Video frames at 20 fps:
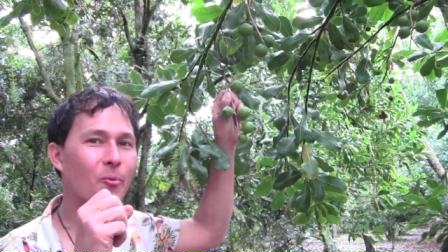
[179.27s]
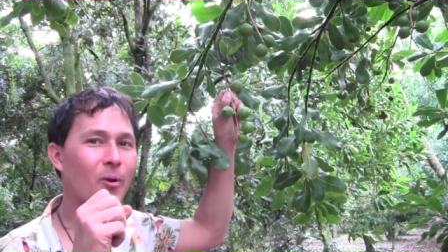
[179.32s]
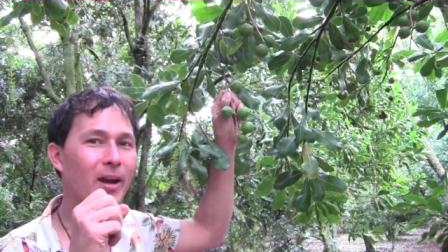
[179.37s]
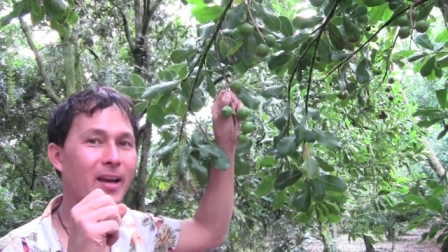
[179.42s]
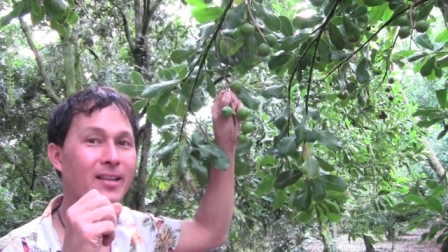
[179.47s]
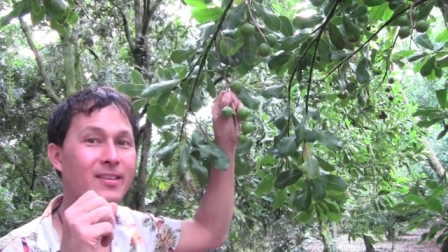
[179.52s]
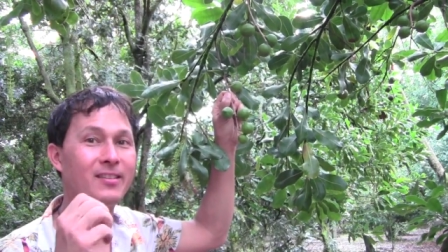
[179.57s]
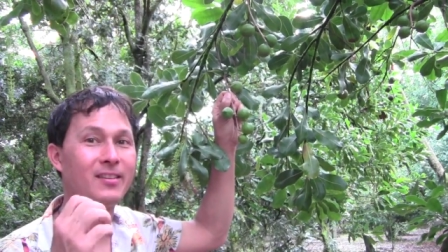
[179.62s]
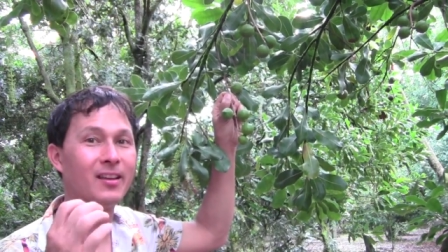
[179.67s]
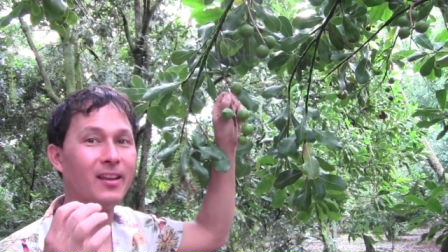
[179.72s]

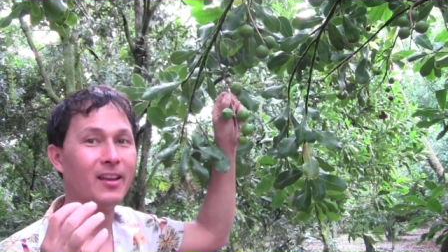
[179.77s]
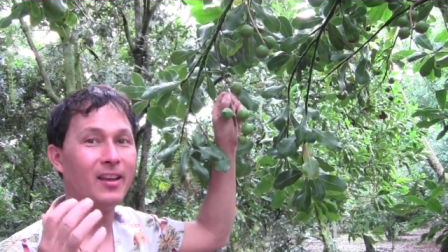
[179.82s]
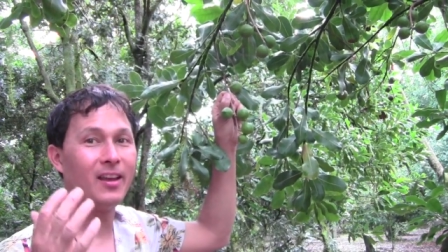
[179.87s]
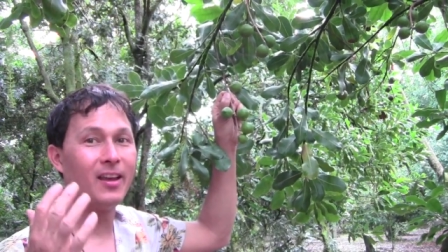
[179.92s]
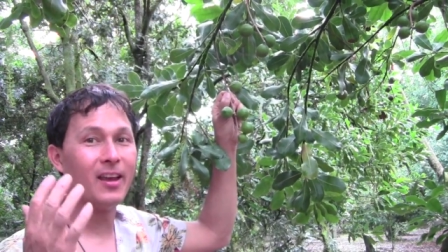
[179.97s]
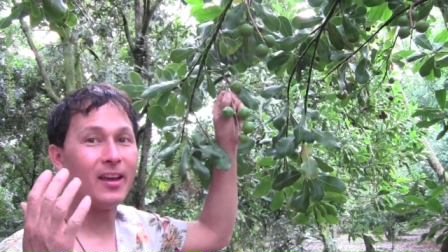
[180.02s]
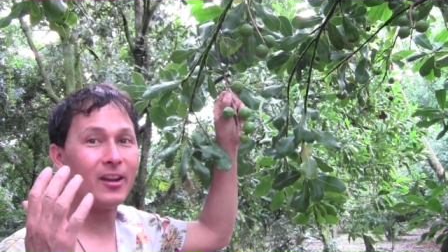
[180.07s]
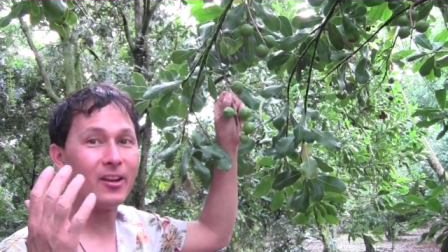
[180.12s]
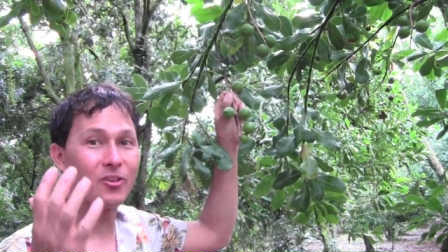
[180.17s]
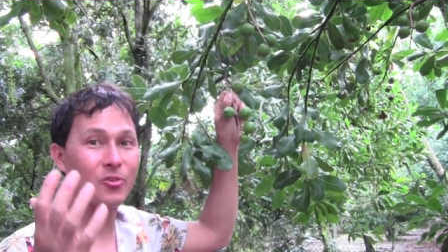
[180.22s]
right
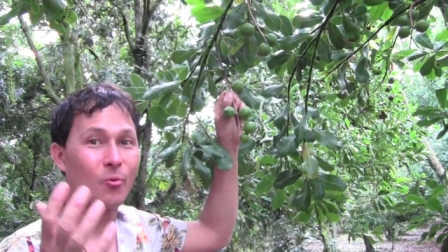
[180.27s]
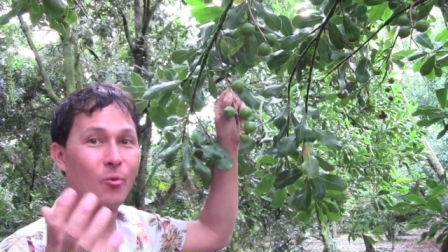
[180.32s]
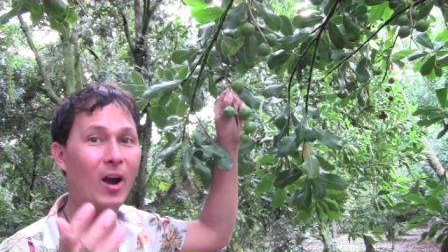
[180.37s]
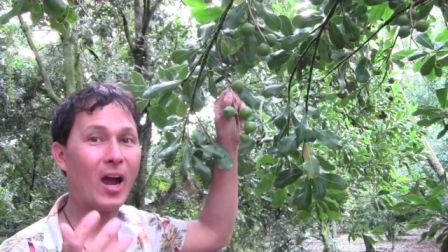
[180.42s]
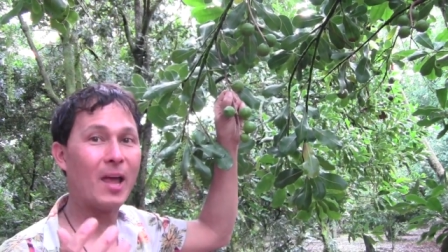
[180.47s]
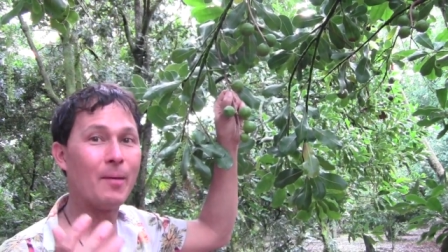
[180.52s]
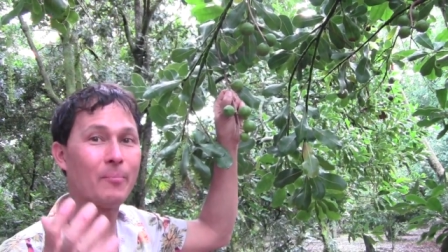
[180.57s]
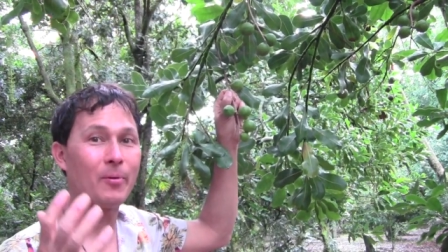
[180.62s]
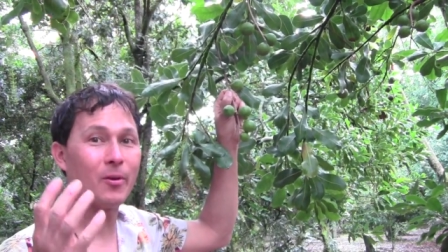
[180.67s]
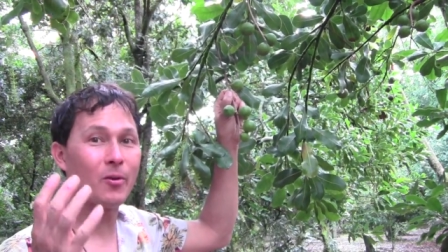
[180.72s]
and it's
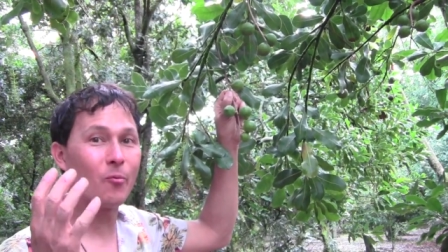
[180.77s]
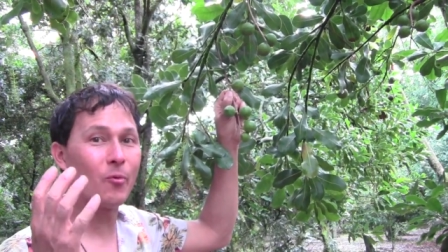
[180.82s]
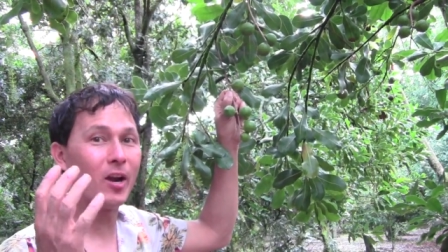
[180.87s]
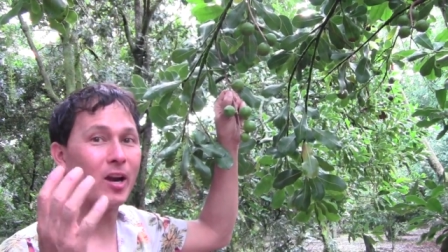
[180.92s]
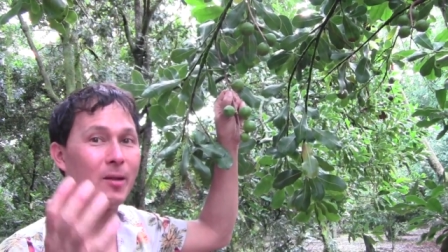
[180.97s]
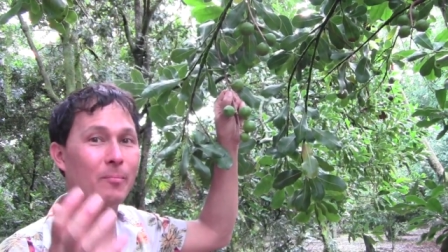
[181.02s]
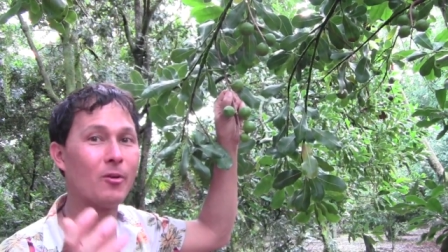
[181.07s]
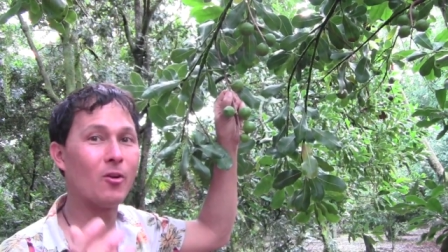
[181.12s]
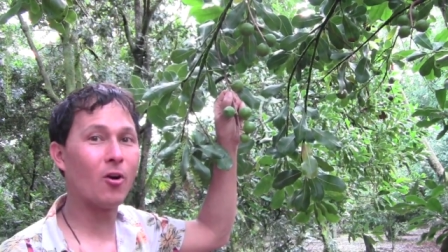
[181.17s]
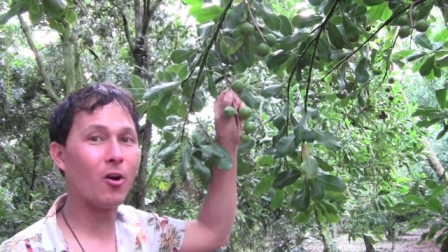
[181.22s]
ripe,
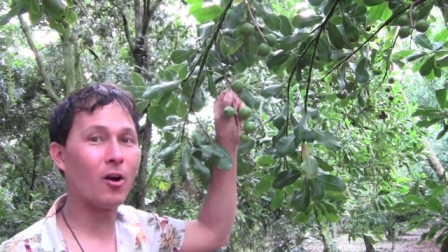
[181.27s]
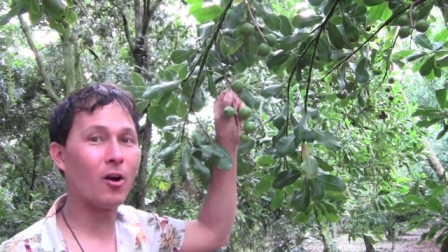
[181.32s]
ready to be